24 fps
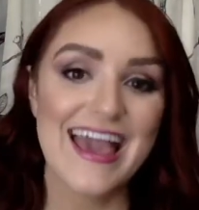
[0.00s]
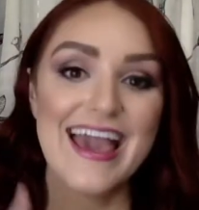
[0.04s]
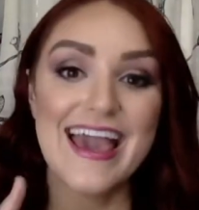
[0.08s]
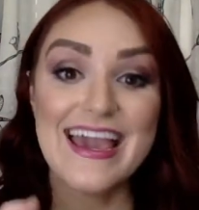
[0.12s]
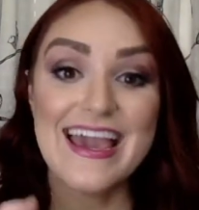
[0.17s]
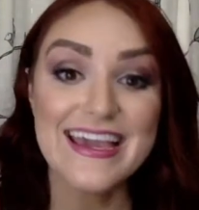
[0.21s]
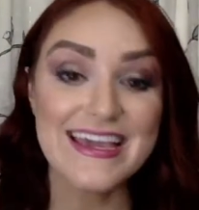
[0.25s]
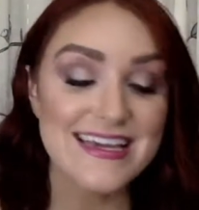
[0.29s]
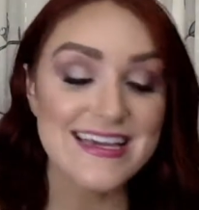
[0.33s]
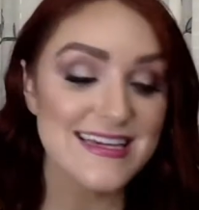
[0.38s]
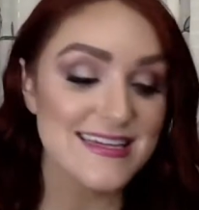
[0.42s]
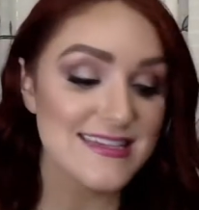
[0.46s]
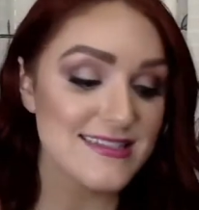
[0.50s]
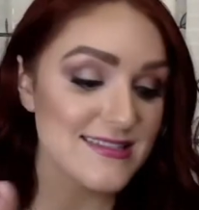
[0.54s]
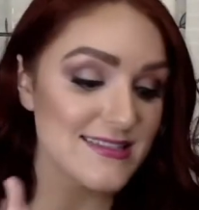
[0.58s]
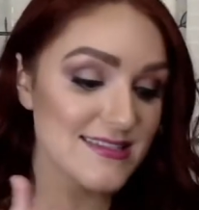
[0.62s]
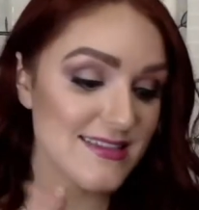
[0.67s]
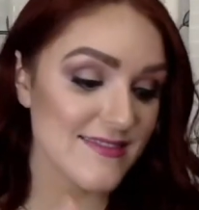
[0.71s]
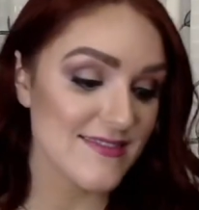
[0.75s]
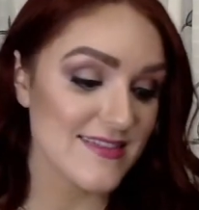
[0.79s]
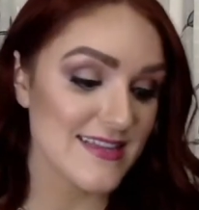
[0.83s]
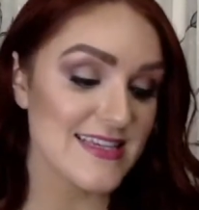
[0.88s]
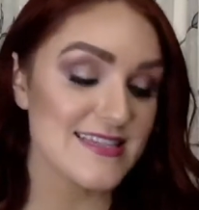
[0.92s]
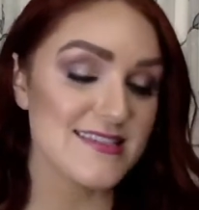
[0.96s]
And
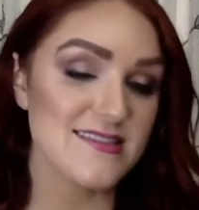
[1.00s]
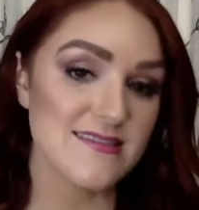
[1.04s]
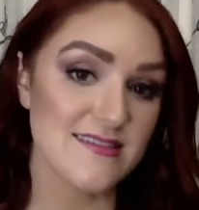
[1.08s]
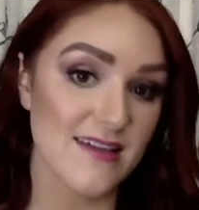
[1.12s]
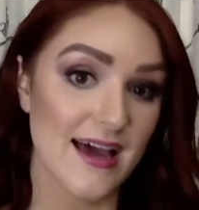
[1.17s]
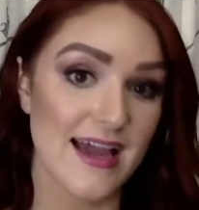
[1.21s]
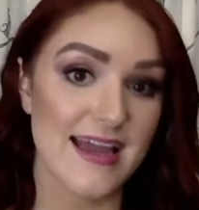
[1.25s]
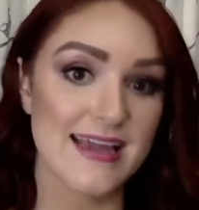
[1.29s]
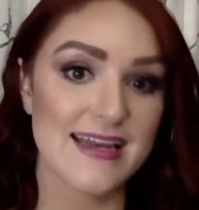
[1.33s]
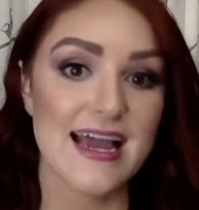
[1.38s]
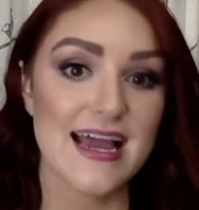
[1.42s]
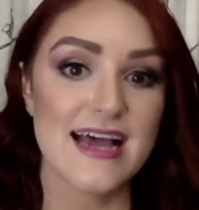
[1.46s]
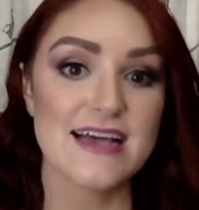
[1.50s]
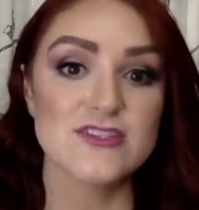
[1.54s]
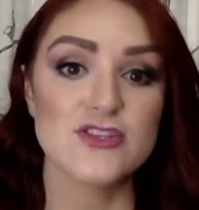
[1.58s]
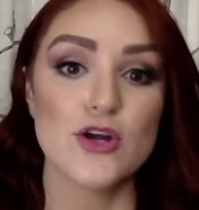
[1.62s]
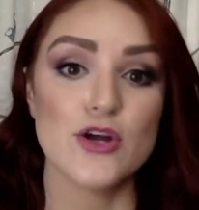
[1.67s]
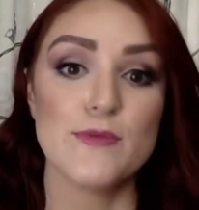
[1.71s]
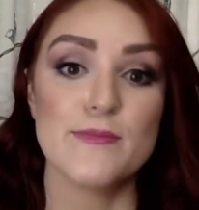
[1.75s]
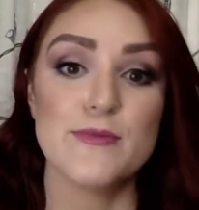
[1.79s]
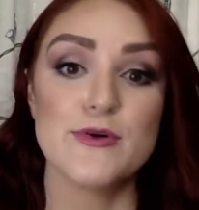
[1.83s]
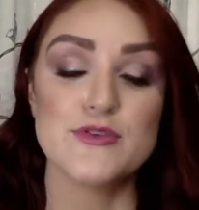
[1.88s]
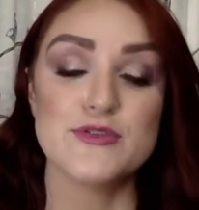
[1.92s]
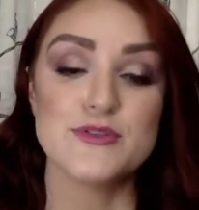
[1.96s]
this line has
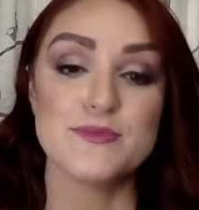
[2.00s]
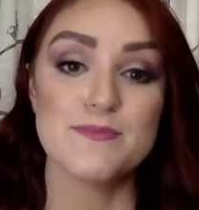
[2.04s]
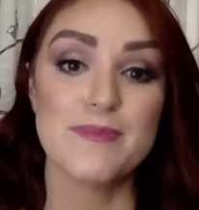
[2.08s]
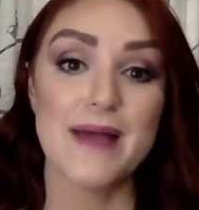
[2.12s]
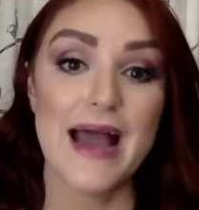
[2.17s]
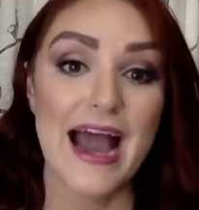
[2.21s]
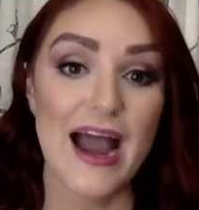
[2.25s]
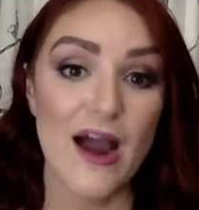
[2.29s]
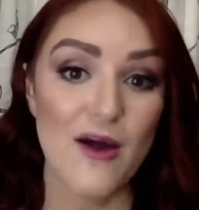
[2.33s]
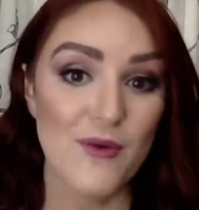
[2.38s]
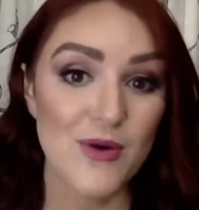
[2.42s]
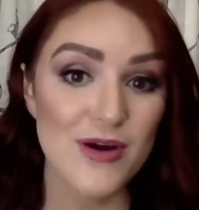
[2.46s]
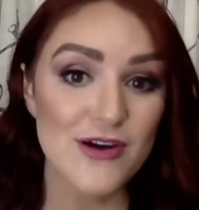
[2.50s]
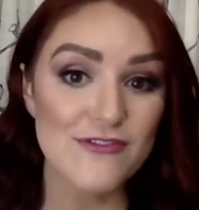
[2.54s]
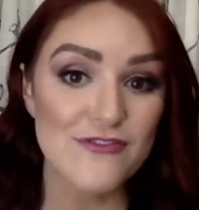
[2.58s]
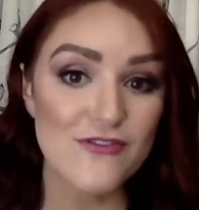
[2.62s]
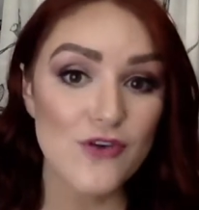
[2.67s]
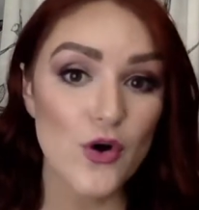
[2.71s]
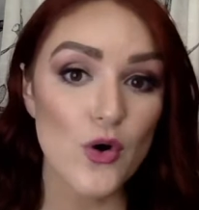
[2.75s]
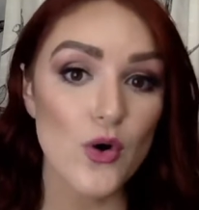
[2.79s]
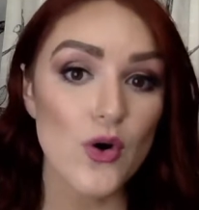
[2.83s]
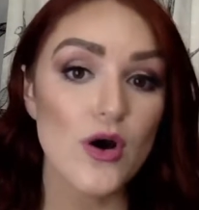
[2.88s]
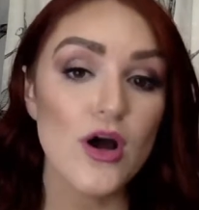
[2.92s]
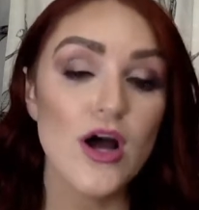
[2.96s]
our most
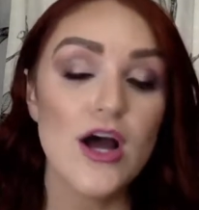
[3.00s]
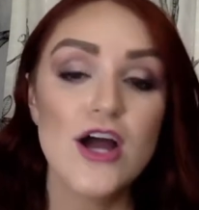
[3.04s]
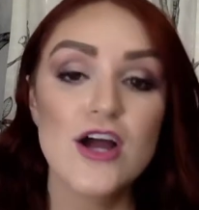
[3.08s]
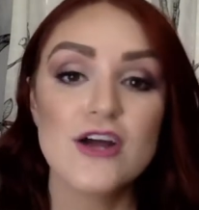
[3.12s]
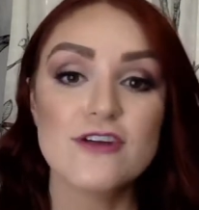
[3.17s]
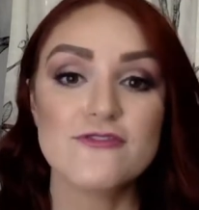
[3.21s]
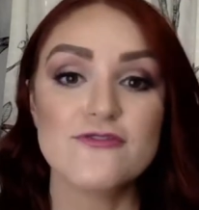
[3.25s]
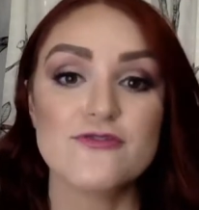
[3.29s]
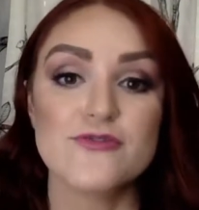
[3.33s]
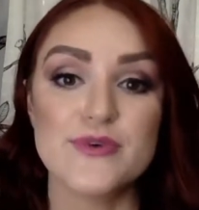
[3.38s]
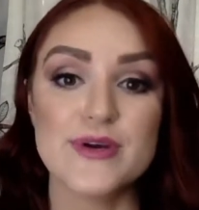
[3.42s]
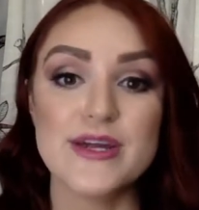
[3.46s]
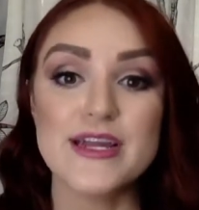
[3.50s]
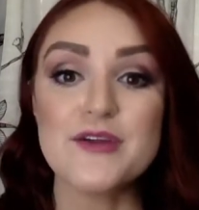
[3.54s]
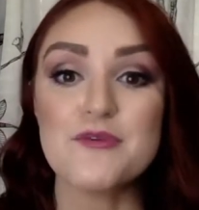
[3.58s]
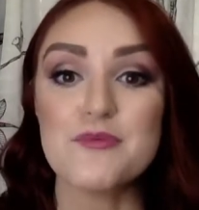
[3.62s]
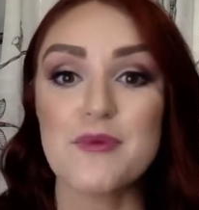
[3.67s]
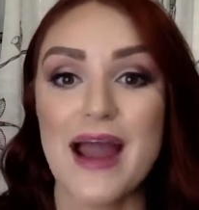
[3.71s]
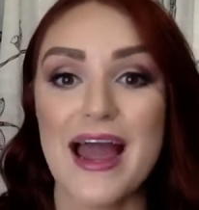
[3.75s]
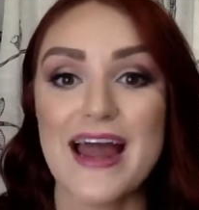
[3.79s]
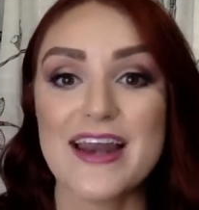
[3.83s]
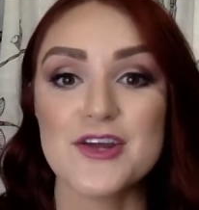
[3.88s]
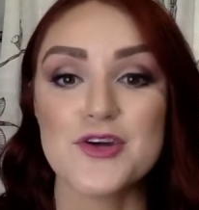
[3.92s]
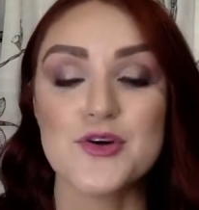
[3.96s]
powerful free
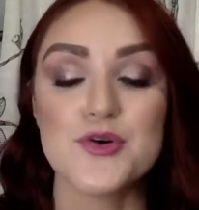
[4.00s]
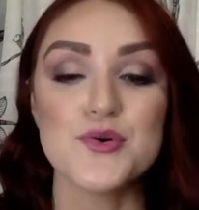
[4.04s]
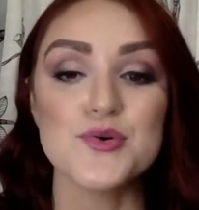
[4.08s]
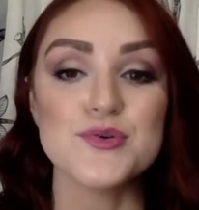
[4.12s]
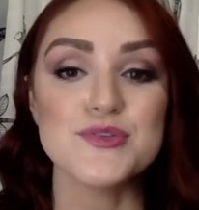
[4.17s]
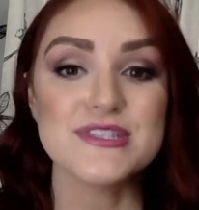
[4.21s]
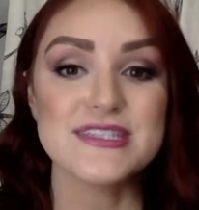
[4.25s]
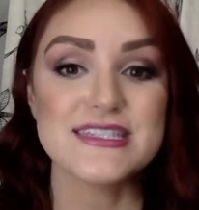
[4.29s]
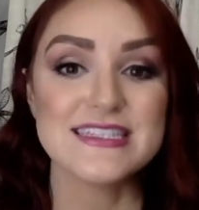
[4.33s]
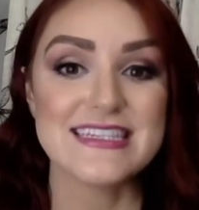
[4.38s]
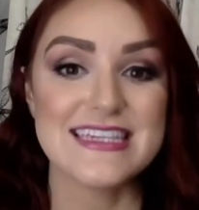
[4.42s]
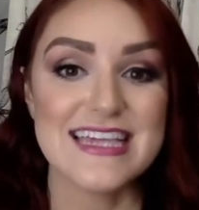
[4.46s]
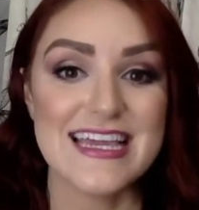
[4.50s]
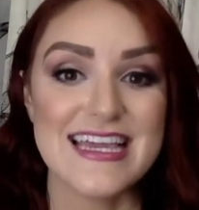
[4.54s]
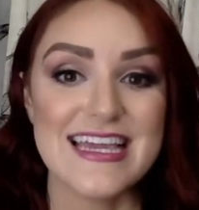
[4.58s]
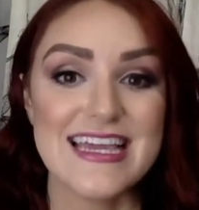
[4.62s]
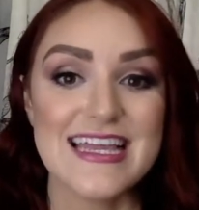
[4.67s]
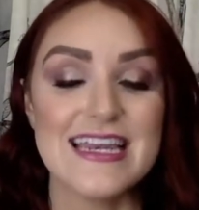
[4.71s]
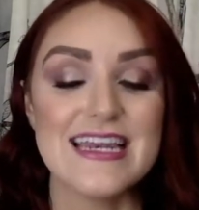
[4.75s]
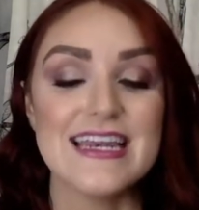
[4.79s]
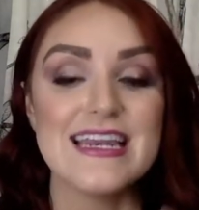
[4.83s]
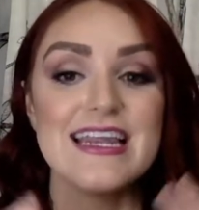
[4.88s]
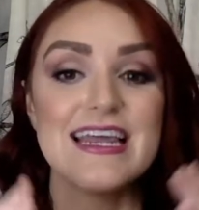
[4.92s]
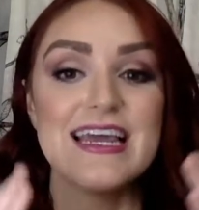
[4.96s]
radical
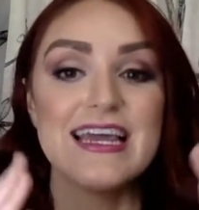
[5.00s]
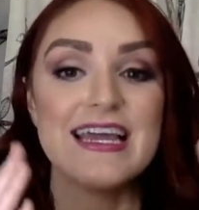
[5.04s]
skin